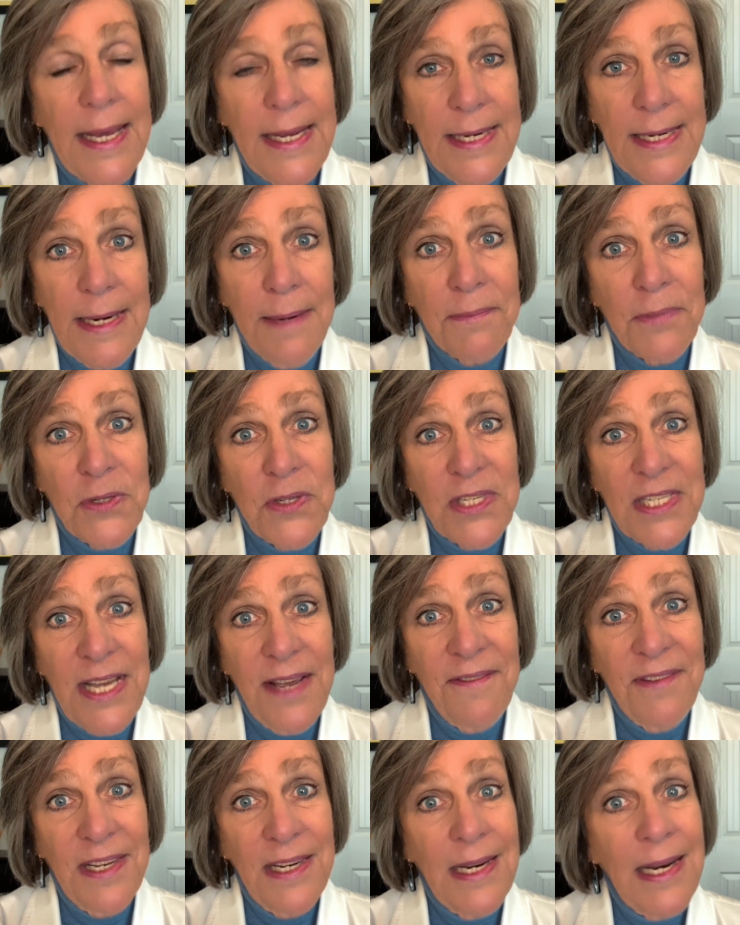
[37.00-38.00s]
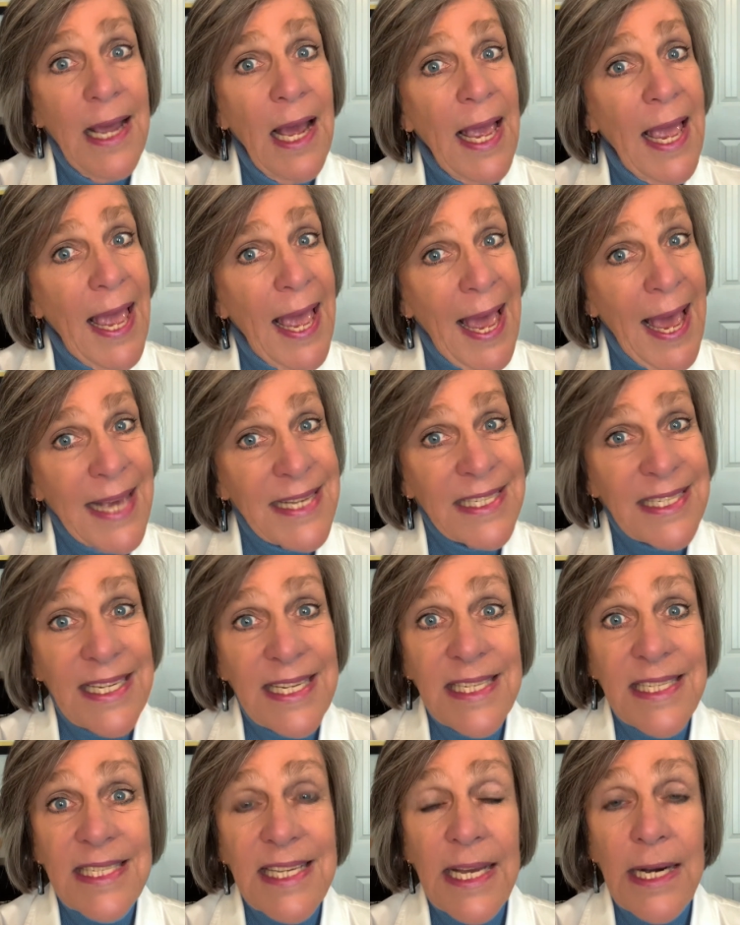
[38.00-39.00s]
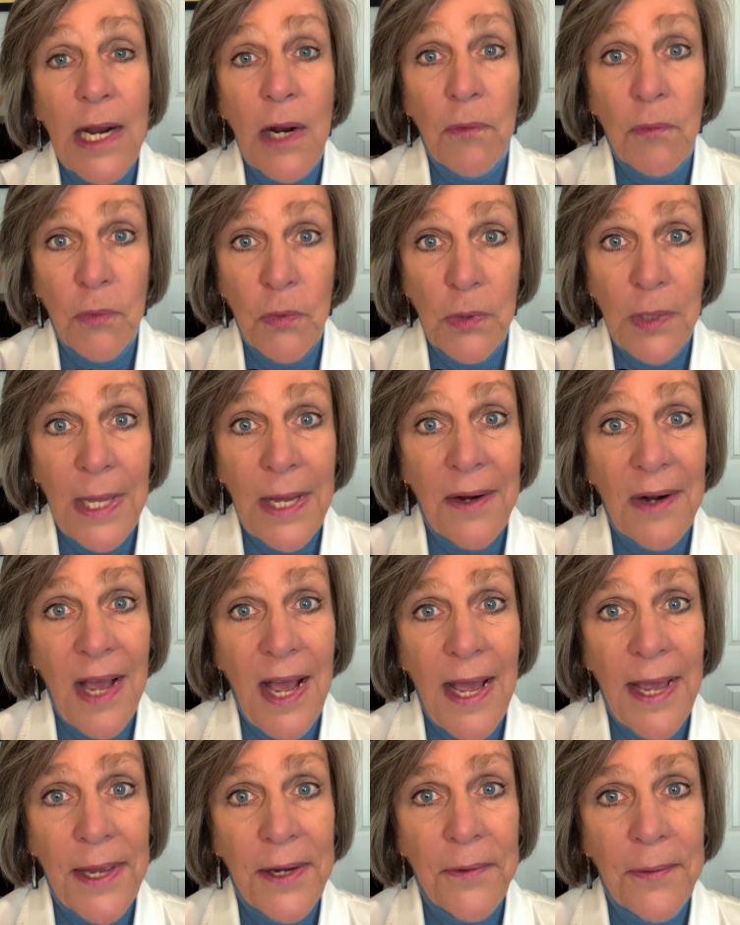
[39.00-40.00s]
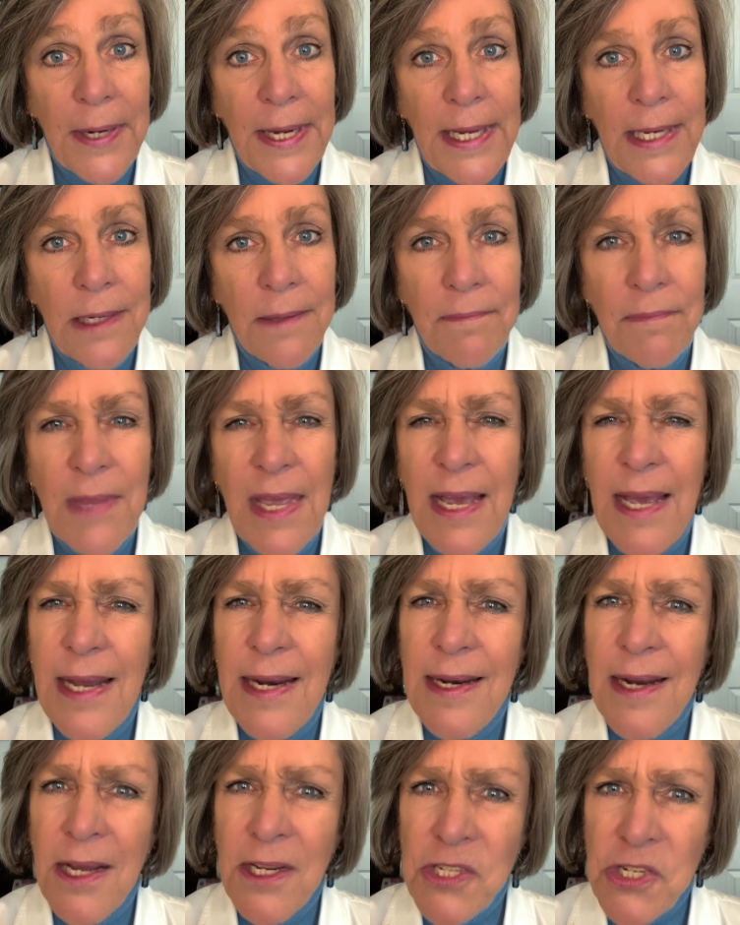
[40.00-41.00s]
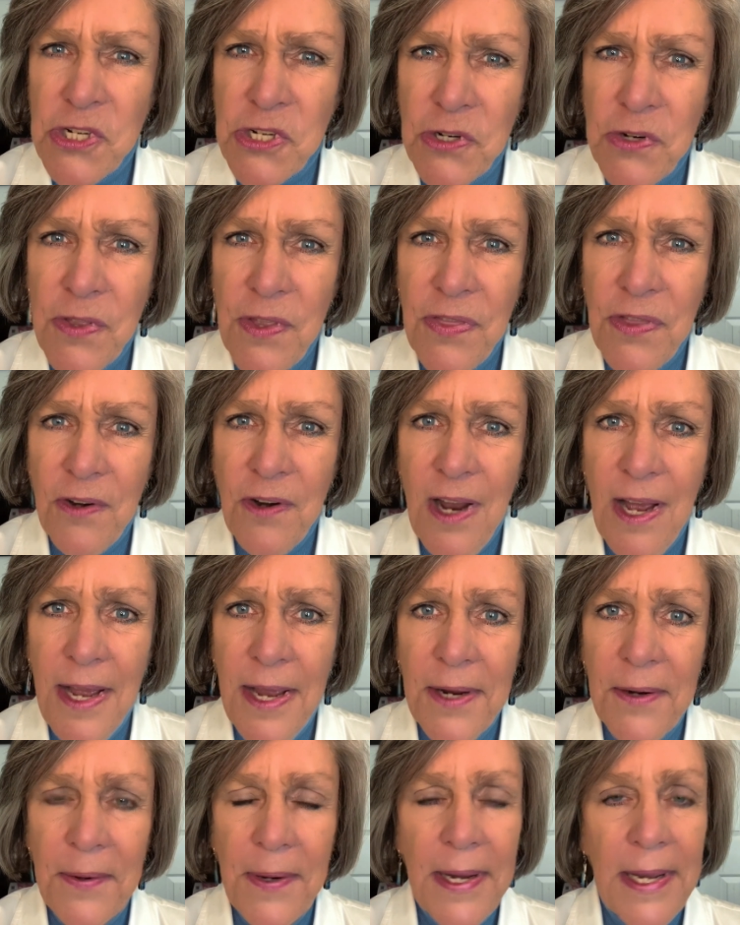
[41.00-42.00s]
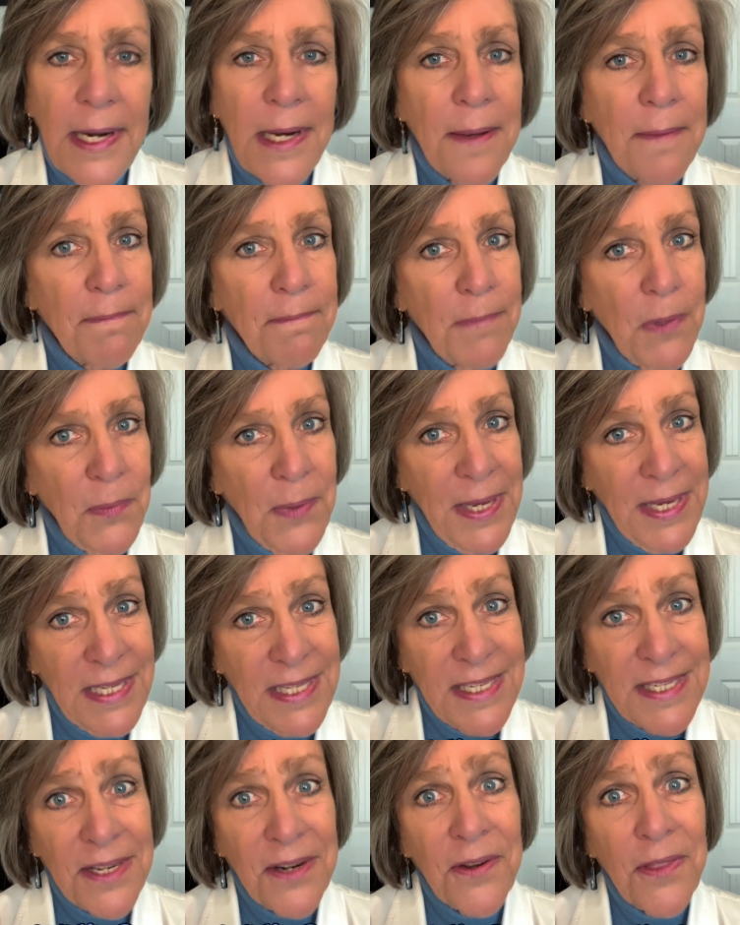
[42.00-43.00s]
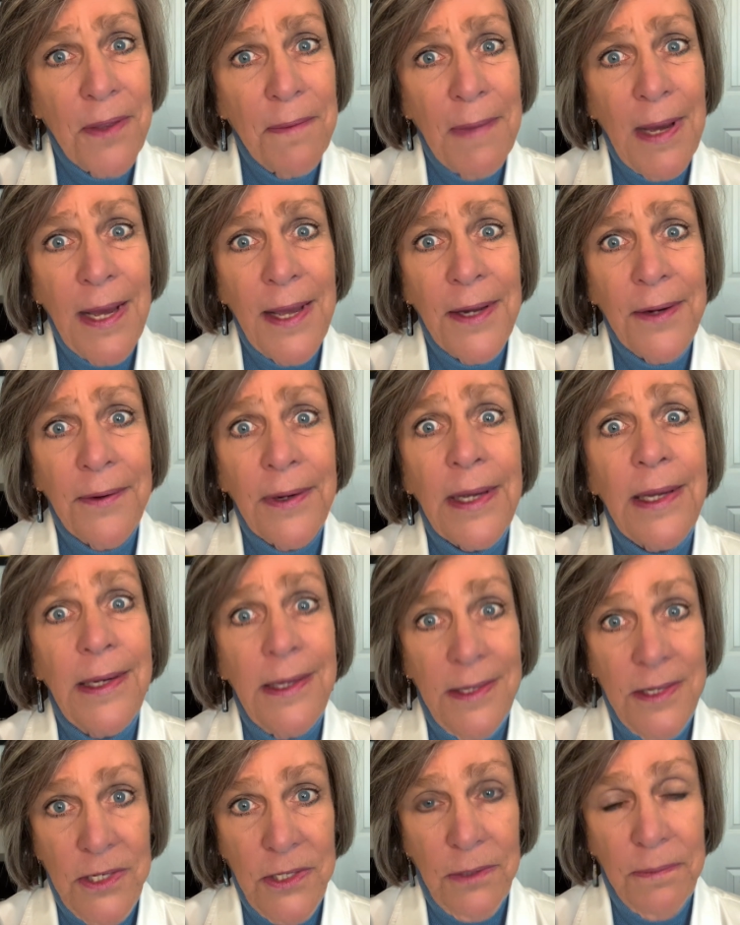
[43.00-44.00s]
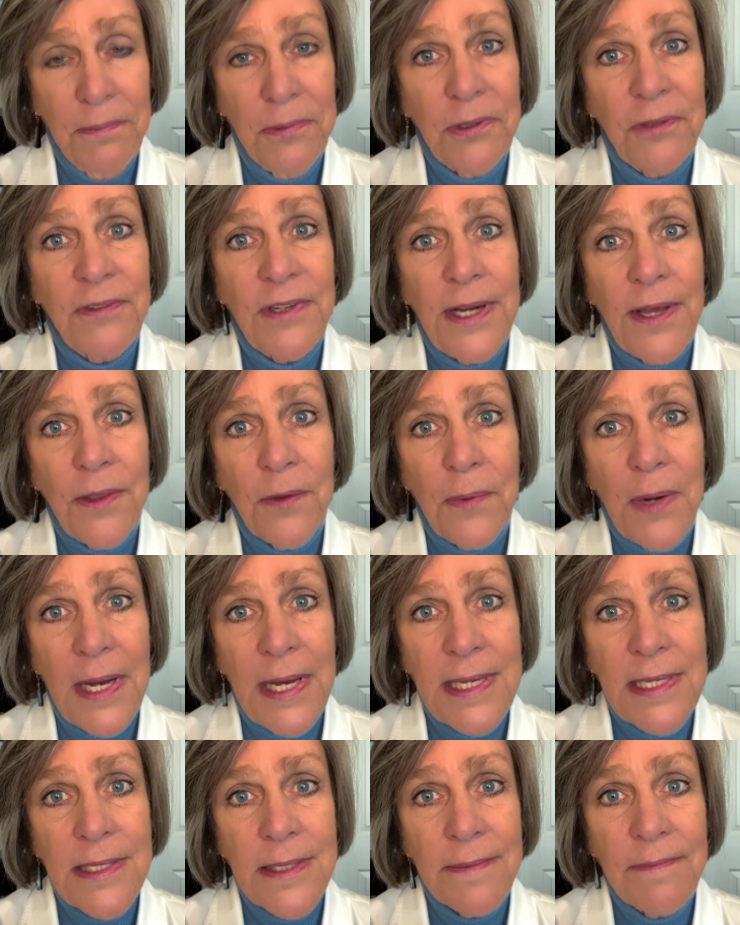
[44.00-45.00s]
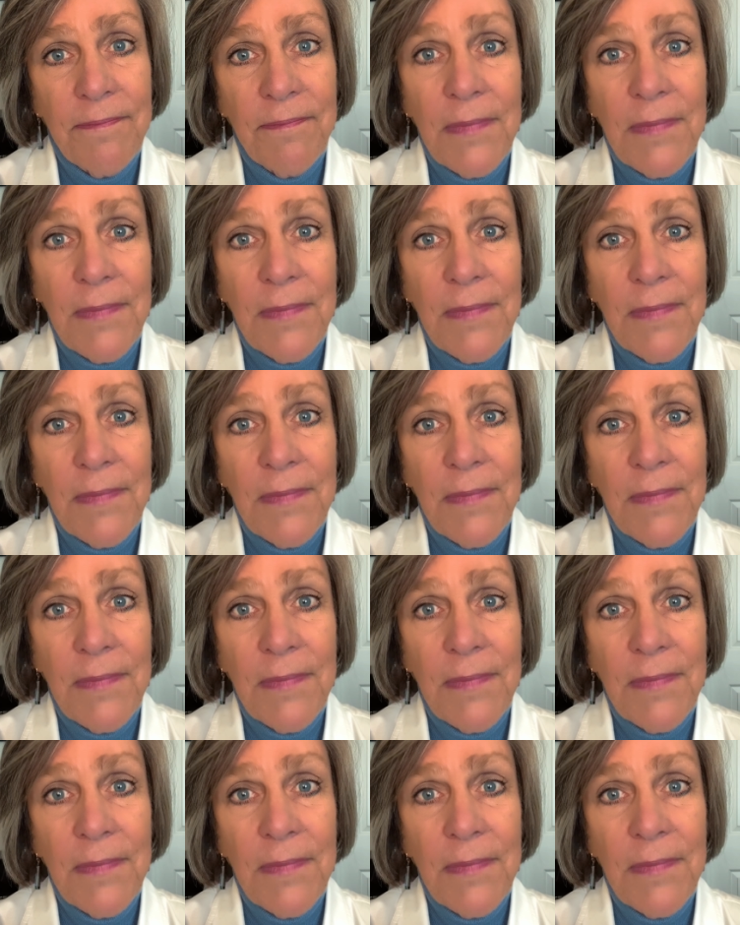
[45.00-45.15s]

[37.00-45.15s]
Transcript: Number seven, ascus cannot rule out high grade. Not sure that they're high grade, but we consider them high grade until proven otherwise.